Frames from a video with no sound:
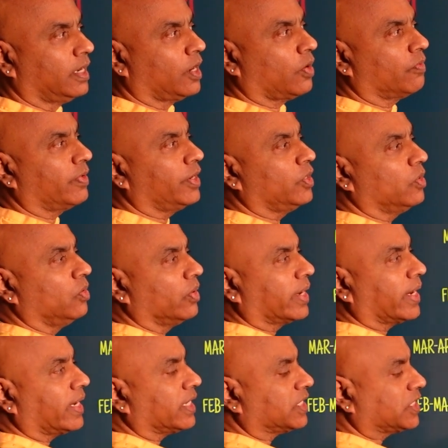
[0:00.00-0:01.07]
Now, when you
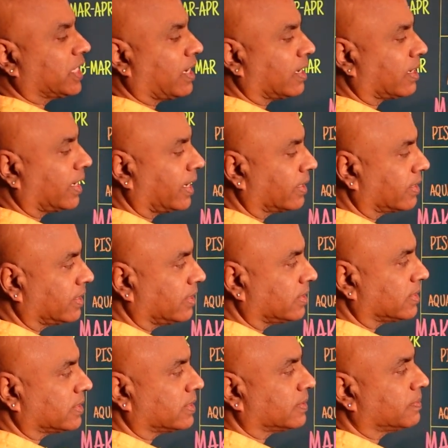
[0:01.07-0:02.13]
look at a chart like
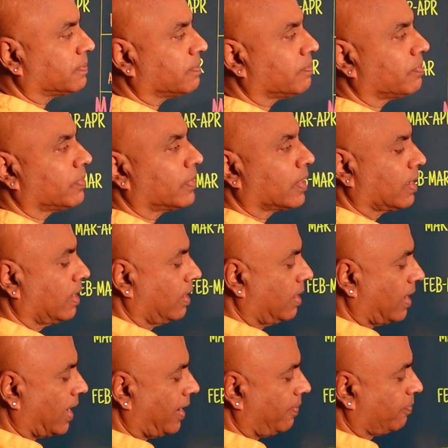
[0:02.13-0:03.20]
this,
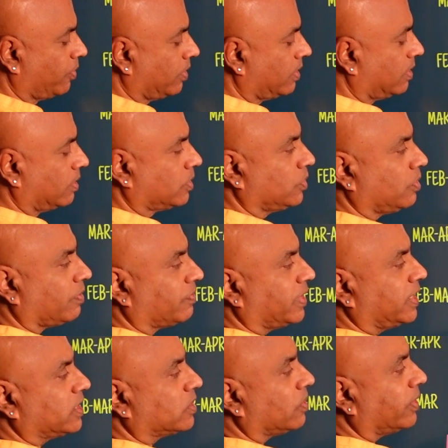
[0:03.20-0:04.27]
I put two of
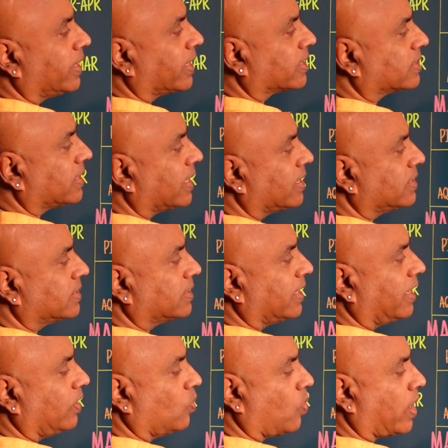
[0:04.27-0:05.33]
these zodiac signs
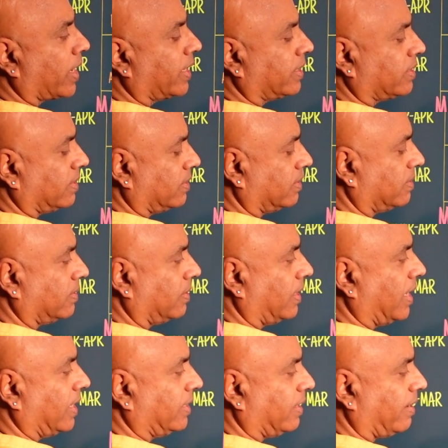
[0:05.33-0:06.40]
in white
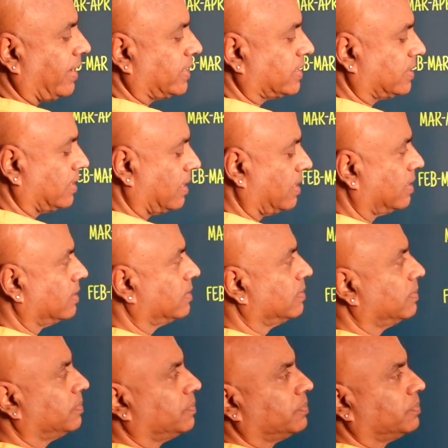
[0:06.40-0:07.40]
and the rest are